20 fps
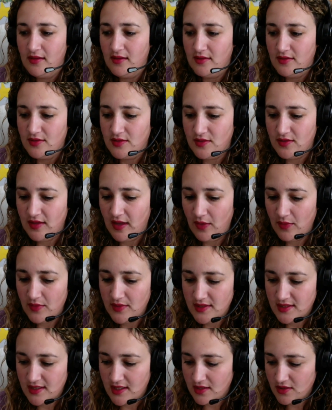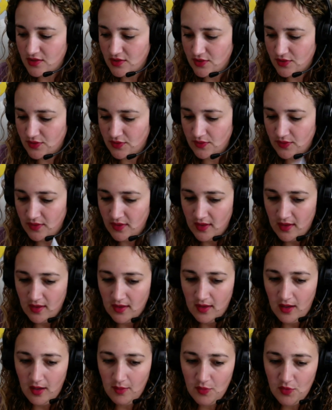so that was day 2.
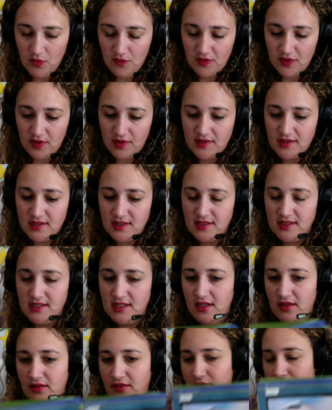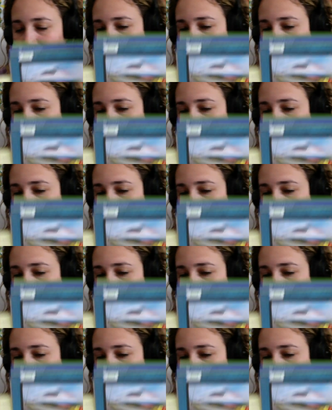I'm moving on to day 3.